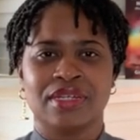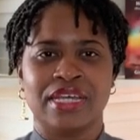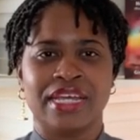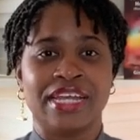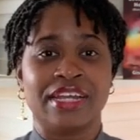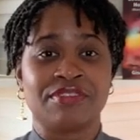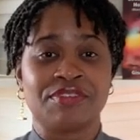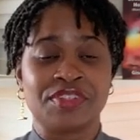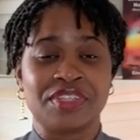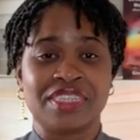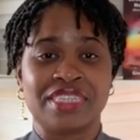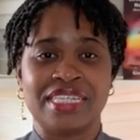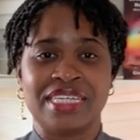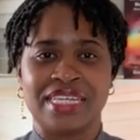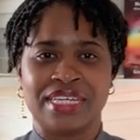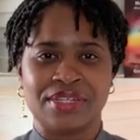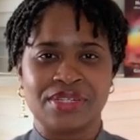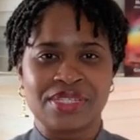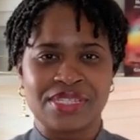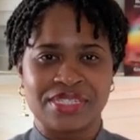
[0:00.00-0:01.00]
everything
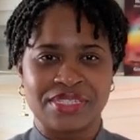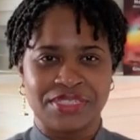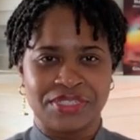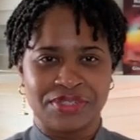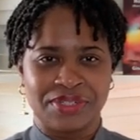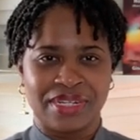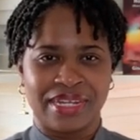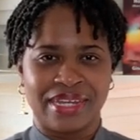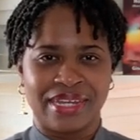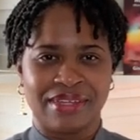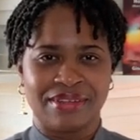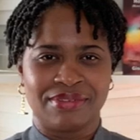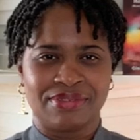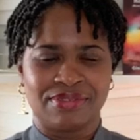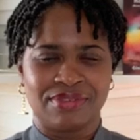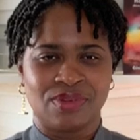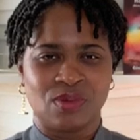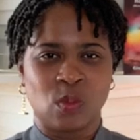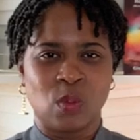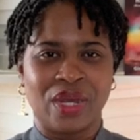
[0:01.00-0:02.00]
else in your life,
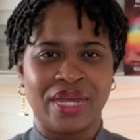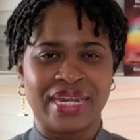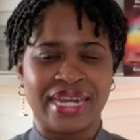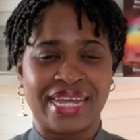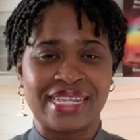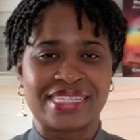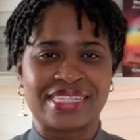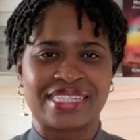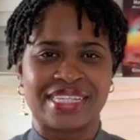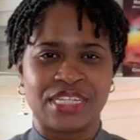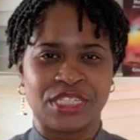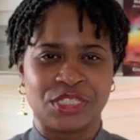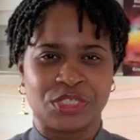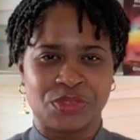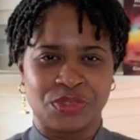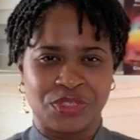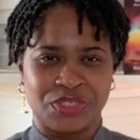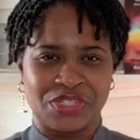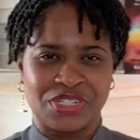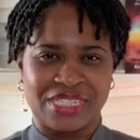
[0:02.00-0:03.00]
why not
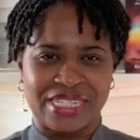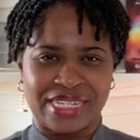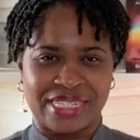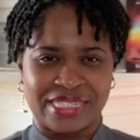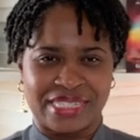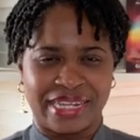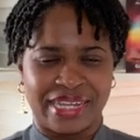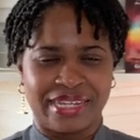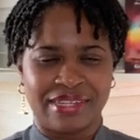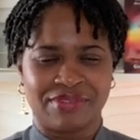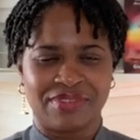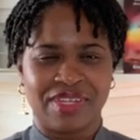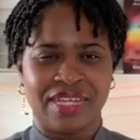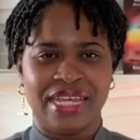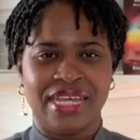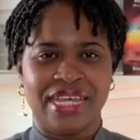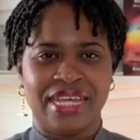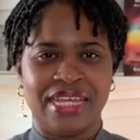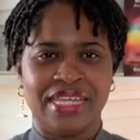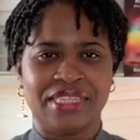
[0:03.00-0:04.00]
schedule your sex life?
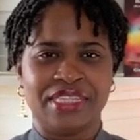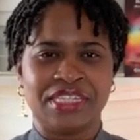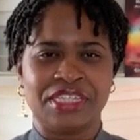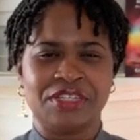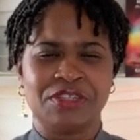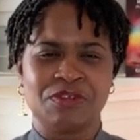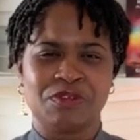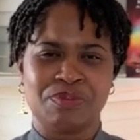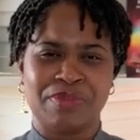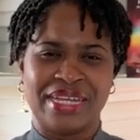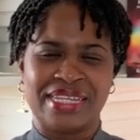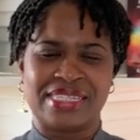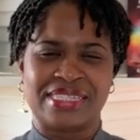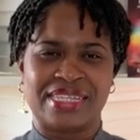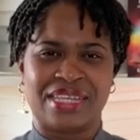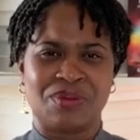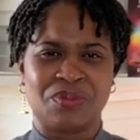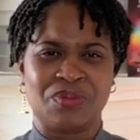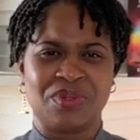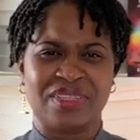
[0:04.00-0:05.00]
And then you might
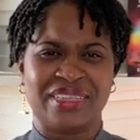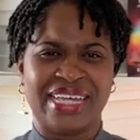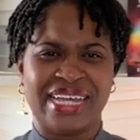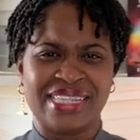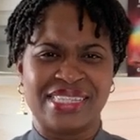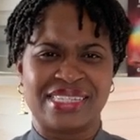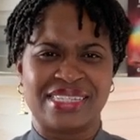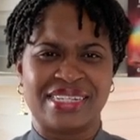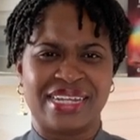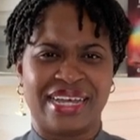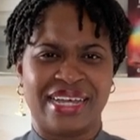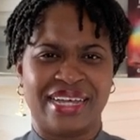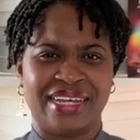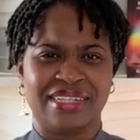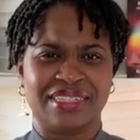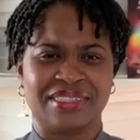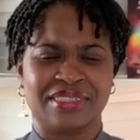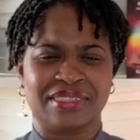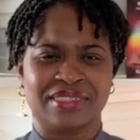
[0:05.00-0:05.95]
say, well, that's not,